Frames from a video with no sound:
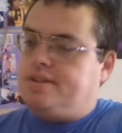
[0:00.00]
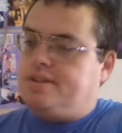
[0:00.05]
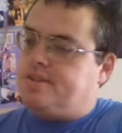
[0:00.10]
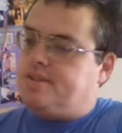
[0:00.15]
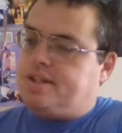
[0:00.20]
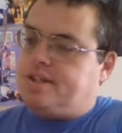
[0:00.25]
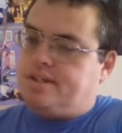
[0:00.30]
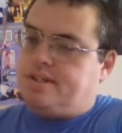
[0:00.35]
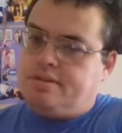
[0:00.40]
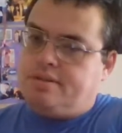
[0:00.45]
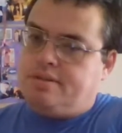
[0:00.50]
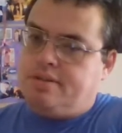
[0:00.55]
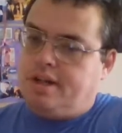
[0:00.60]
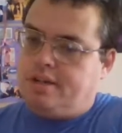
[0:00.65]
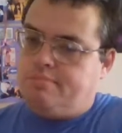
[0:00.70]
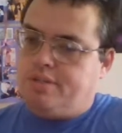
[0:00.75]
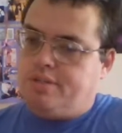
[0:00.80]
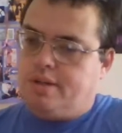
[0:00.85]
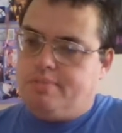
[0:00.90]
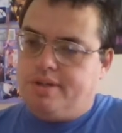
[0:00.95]
is actually quite a
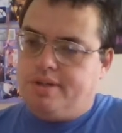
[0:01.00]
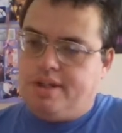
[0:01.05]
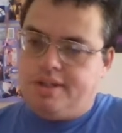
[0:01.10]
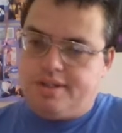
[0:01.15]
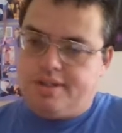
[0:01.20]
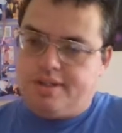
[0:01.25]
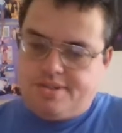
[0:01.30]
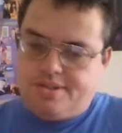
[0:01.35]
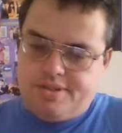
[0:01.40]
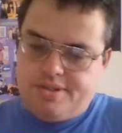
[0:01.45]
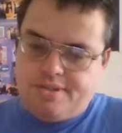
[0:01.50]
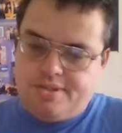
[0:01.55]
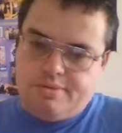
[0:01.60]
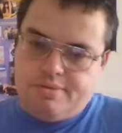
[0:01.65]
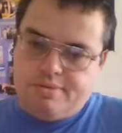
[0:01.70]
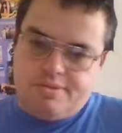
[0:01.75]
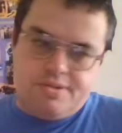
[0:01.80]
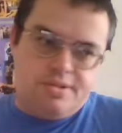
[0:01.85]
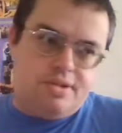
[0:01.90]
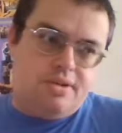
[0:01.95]
poppy and accessible
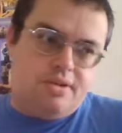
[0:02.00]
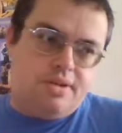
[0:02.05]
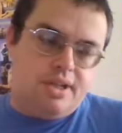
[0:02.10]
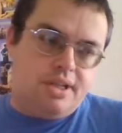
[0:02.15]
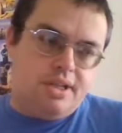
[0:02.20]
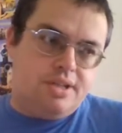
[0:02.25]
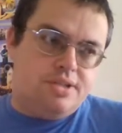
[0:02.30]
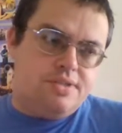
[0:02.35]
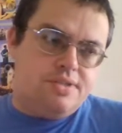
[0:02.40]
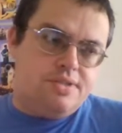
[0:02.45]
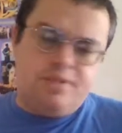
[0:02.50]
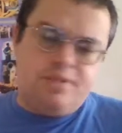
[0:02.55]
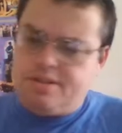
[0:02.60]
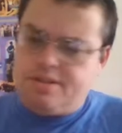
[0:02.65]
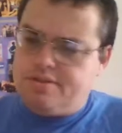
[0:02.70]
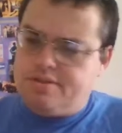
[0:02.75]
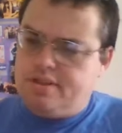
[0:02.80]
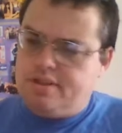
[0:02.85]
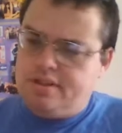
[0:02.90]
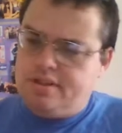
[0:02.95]
song. And I just want to
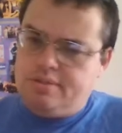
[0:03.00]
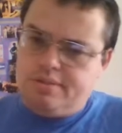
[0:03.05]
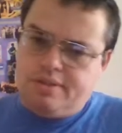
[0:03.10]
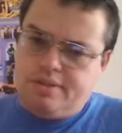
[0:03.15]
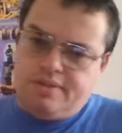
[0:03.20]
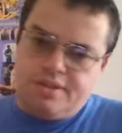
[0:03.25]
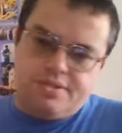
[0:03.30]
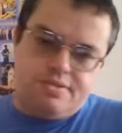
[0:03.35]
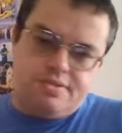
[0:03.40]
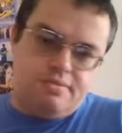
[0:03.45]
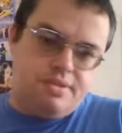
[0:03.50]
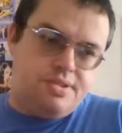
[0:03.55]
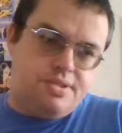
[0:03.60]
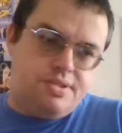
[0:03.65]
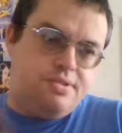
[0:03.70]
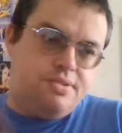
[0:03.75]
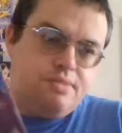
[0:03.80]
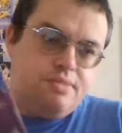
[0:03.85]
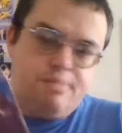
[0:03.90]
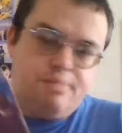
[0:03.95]
do a little bit of extra
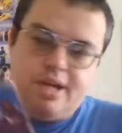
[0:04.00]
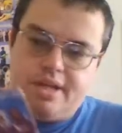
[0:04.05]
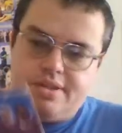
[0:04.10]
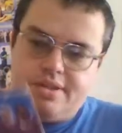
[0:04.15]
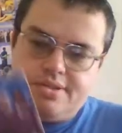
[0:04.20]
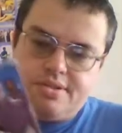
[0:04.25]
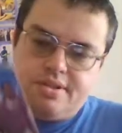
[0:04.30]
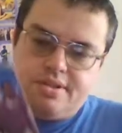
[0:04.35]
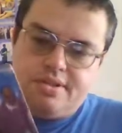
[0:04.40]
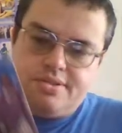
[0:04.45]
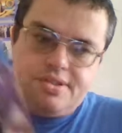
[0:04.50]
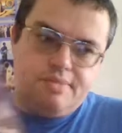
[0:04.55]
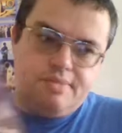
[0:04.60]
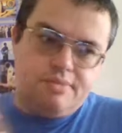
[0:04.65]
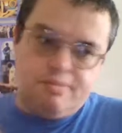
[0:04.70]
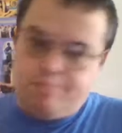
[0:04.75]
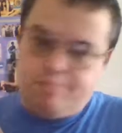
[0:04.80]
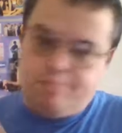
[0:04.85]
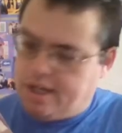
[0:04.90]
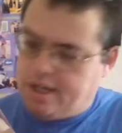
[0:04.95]
research about this concept
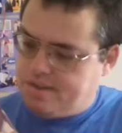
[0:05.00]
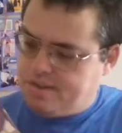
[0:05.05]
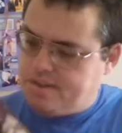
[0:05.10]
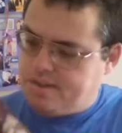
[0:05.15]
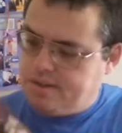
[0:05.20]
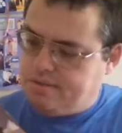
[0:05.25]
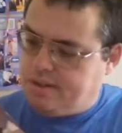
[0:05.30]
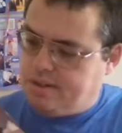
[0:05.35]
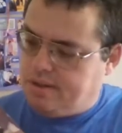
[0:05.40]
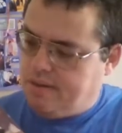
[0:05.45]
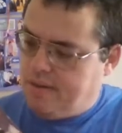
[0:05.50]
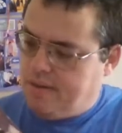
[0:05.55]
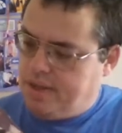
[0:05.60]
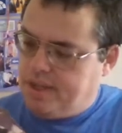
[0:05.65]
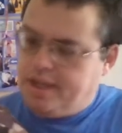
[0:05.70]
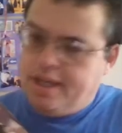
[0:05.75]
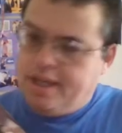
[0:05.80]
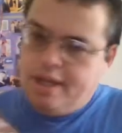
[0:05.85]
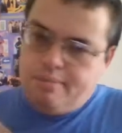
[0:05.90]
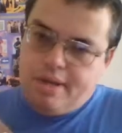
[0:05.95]
of Paisley. Well,
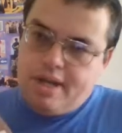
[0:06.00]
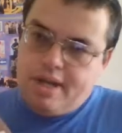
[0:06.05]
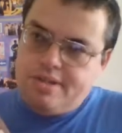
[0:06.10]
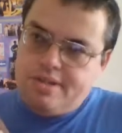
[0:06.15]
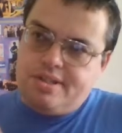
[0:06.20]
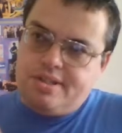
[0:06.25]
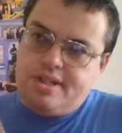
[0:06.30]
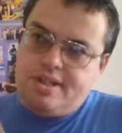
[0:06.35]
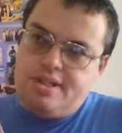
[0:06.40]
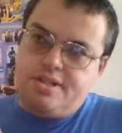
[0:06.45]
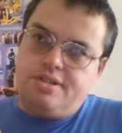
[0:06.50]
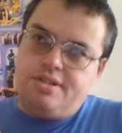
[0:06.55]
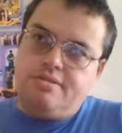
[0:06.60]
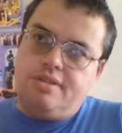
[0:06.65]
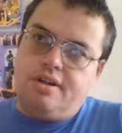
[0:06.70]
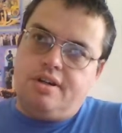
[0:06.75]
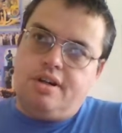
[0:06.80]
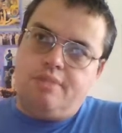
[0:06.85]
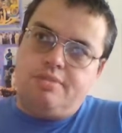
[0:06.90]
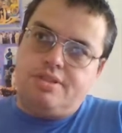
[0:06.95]
Paisley, as you
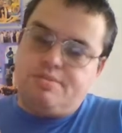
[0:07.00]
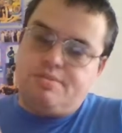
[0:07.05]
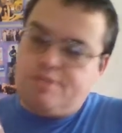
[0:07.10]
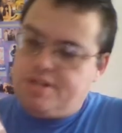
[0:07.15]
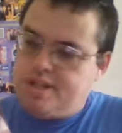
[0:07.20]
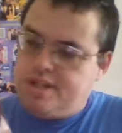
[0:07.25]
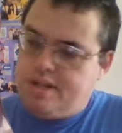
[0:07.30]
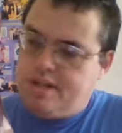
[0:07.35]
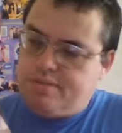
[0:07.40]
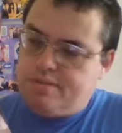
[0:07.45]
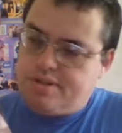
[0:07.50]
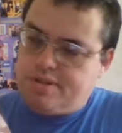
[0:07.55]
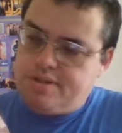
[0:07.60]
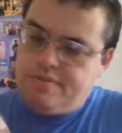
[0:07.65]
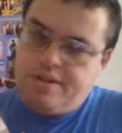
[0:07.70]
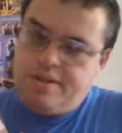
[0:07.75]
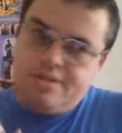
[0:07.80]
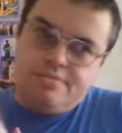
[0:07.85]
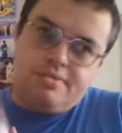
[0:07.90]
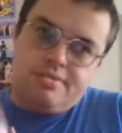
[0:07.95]
know, I mean, especially our British
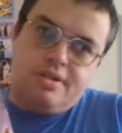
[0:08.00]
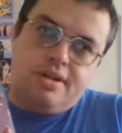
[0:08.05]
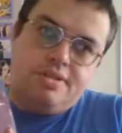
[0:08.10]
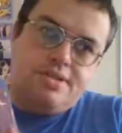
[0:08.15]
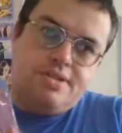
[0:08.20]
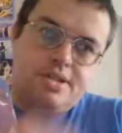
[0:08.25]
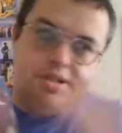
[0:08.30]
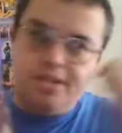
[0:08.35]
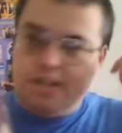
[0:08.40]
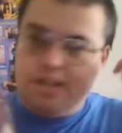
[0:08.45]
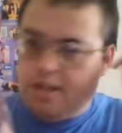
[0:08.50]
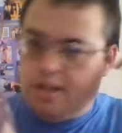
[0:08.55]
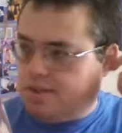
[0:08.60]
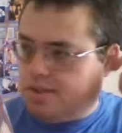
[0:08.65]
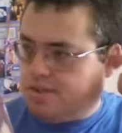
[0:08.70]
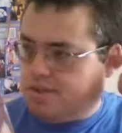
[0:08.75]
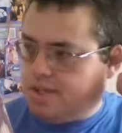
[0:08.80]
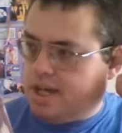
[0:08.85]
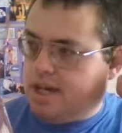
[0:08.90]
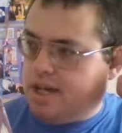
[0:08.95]
fans will know, it's actually a
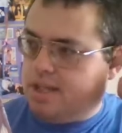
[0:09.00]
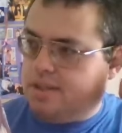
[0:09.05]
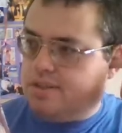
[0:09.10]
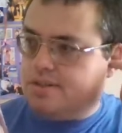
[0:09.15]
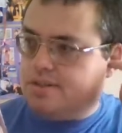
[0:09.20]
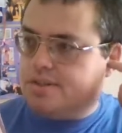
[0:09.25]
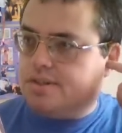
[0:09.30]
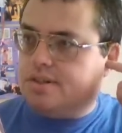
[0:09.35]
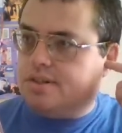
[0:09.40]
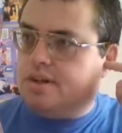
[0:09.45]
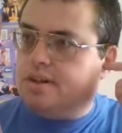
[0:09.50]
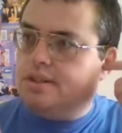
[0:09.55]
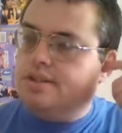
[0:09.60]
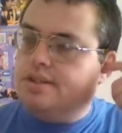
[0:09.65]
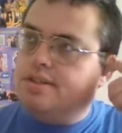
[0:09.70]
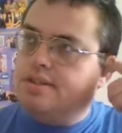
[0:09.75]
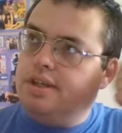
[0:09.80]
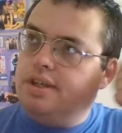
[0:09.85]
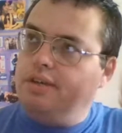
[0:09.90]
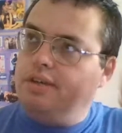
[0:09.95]
town in
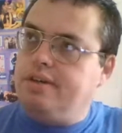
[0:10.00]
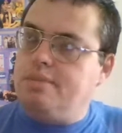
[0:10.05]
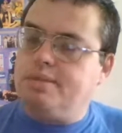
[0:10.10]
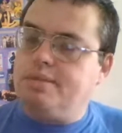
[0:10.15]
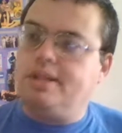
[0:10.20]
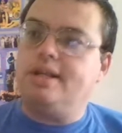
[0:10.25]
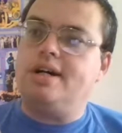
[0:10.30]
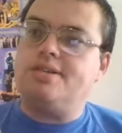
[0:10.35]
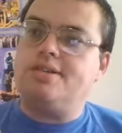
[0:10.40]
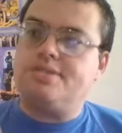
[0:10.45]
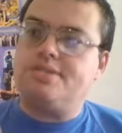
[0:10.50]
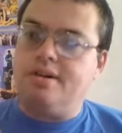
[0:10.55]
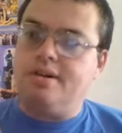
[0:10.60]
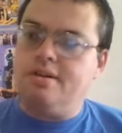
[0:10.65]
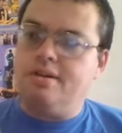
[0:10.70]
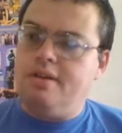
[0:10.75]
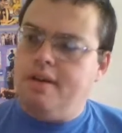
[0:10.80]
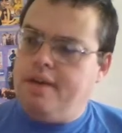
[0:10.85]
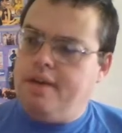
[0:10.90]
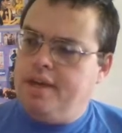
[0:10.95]
Scotland near Glasgow.